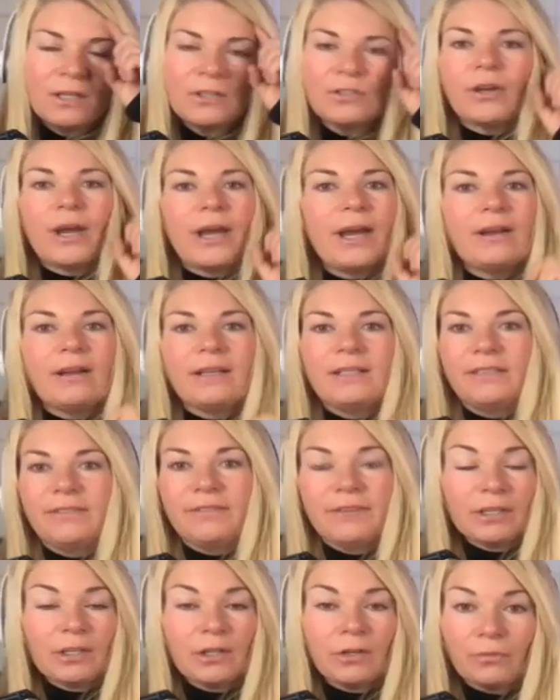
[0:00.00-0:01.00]
try out a
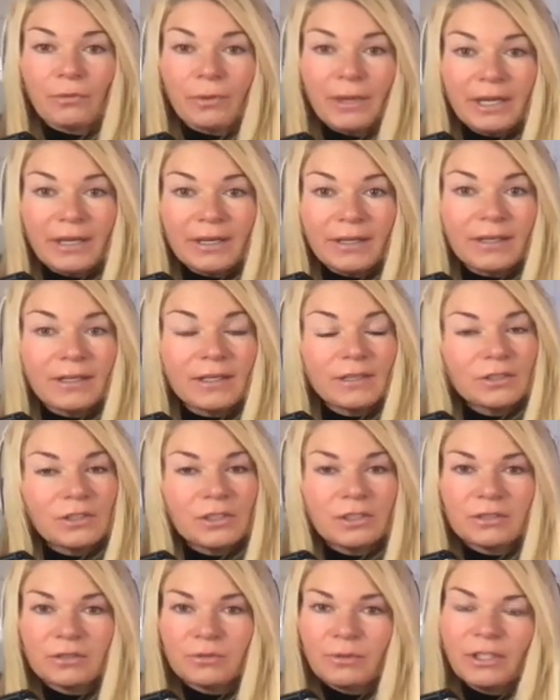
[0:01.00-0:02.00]
different career,
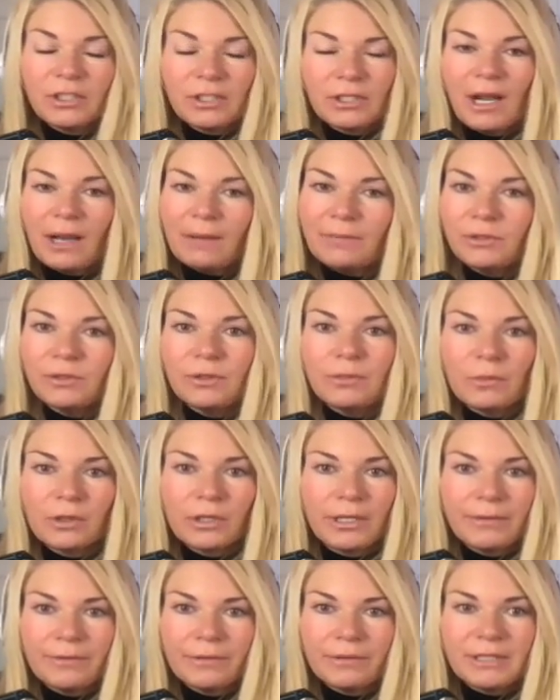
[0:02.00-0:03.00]
just switch it up, do a
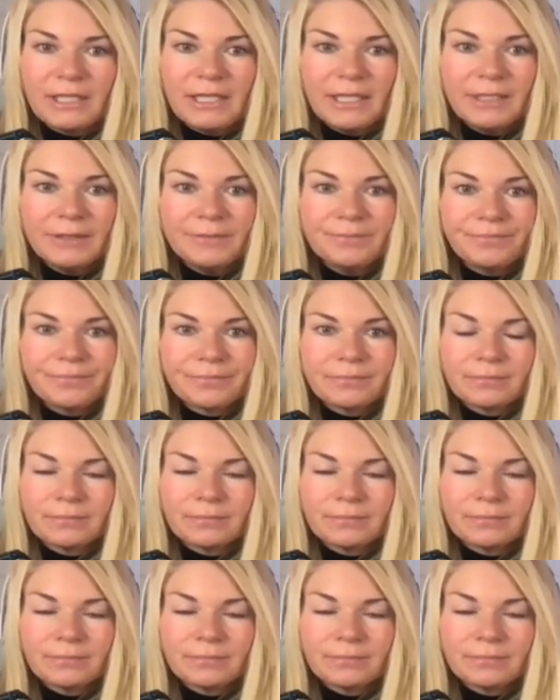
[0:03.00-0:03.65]
morning routine.